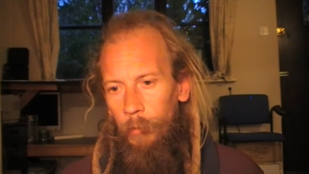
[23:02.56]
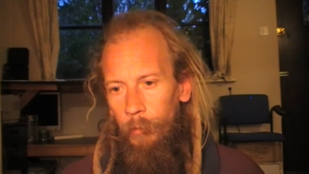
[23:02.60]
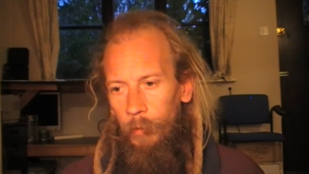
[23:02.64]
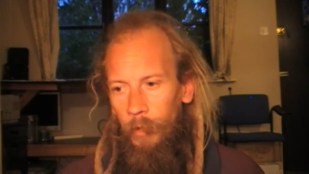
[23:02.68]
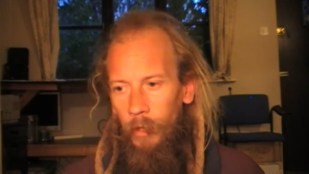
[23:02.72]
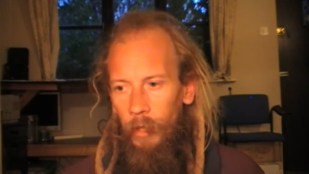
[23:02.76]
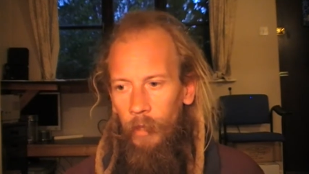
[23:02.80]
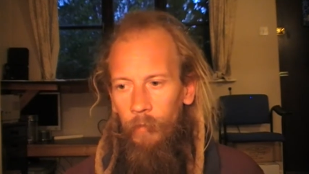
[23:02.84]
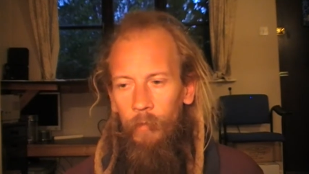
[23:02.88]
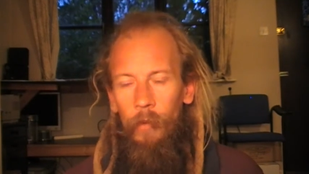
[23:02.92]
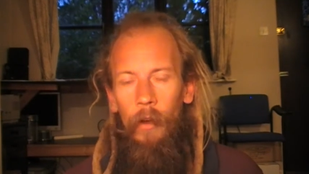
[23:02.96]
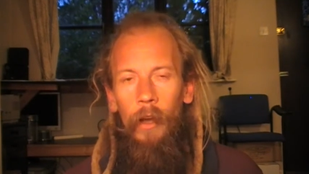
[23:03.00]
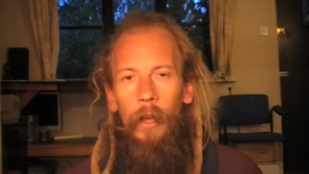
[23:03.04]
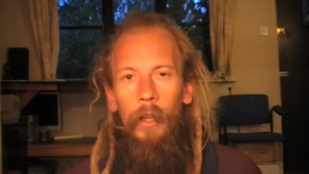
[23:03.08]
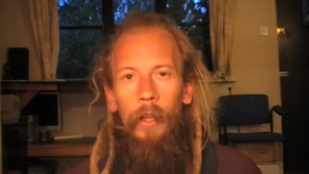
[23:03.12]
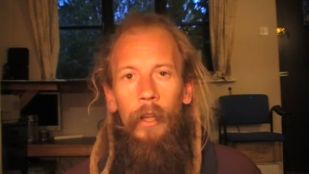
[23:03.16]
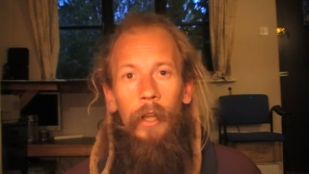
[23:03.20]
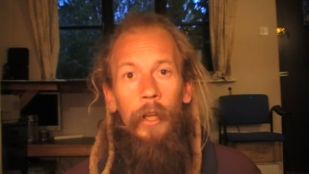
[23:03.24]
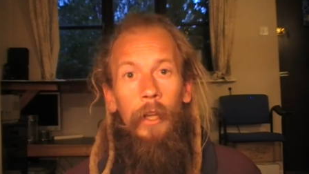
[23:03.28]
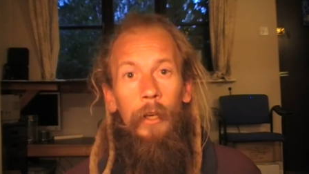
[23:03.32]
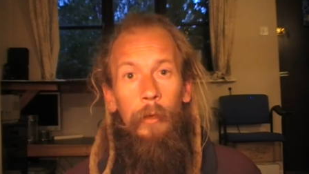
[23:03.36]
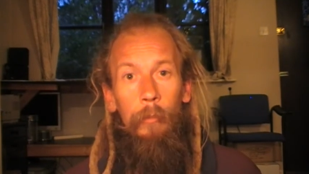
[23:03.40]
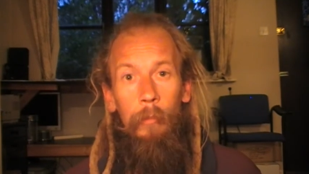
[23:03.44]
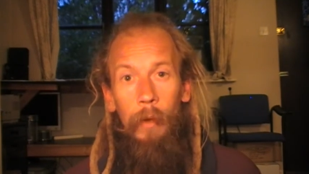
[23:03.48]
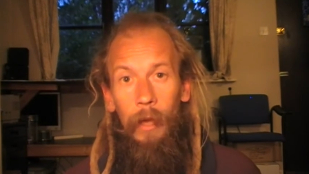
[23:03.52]
me, if I
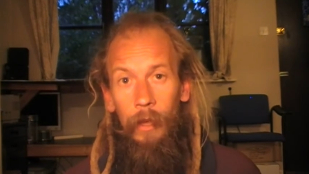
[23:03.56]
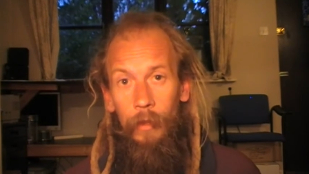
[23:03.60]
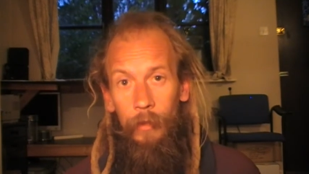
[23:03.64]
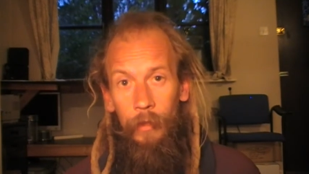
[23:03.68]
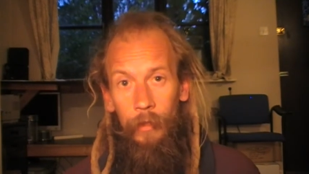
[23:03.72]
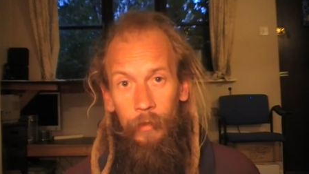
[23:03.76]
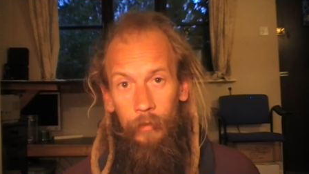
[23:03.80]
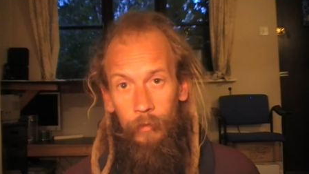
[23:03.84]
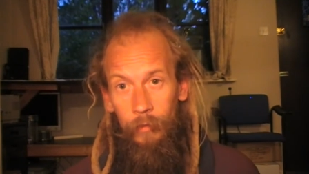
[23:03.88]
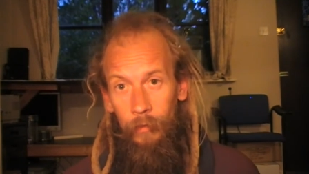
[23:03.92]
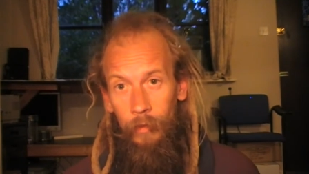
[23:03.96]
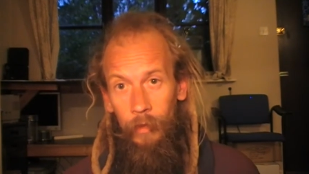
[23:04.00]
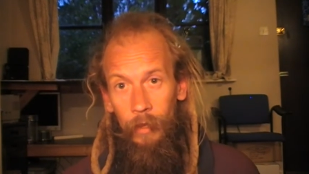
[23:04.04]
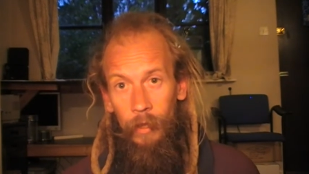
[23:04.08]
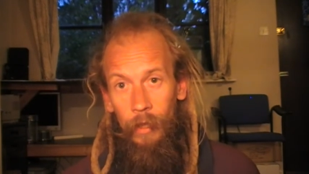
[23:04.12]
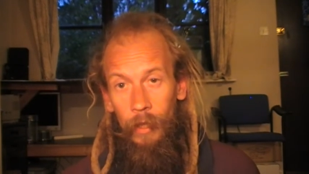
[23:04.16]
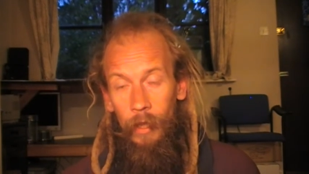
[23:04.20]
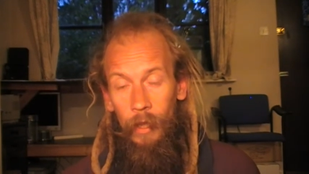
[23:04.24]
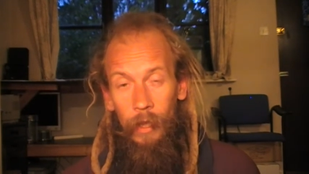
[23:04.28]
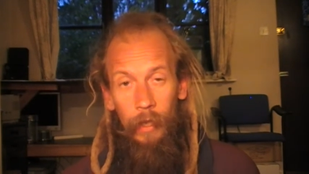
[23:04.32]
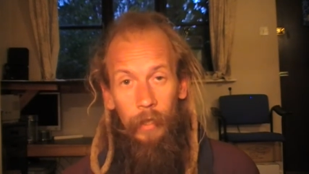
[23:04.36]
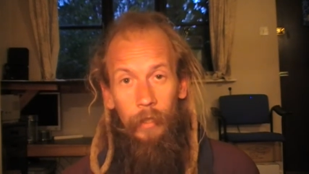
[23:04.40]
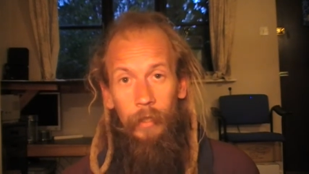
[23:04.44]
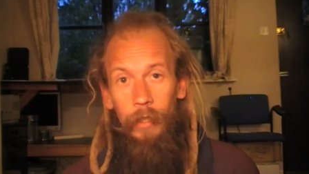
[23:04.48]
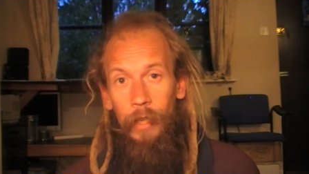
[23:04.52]
heard about this
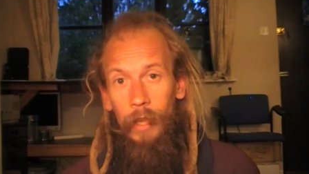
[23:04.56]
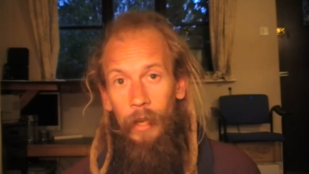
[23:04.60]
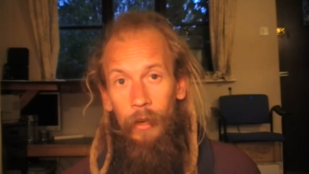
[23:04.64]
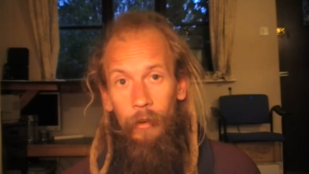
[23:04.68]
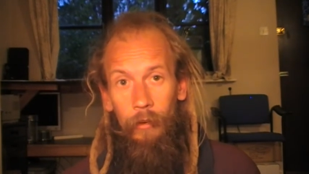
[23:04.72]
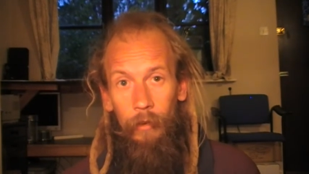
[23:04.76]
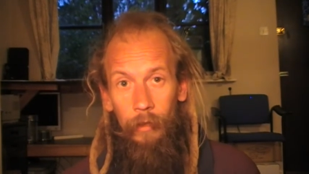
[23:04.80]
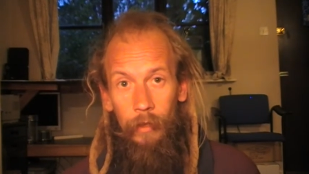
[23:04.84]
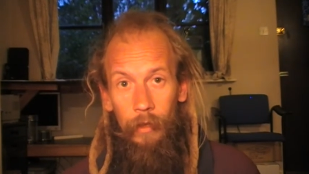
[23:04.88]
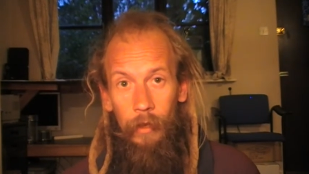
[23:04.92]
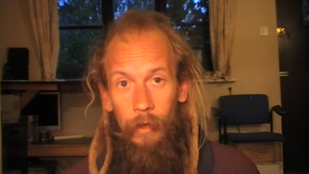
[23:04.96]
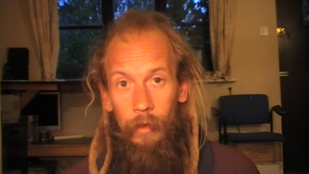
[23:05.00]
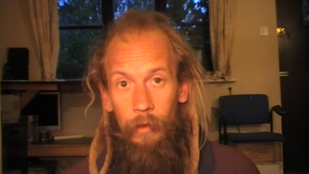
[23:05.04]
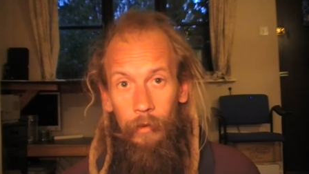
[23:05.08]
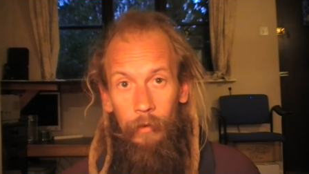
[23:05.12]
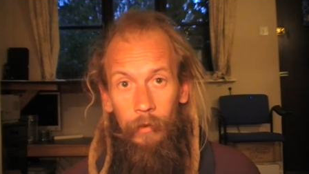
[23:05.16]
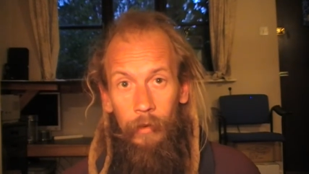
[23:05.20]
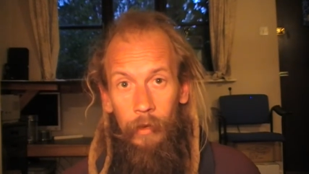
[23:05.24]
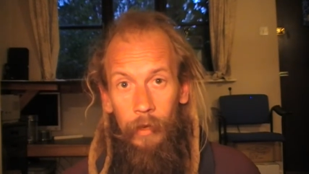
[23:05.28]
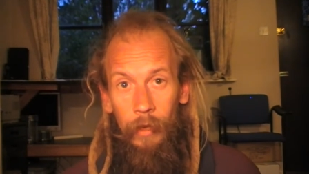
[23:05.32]
a year ago,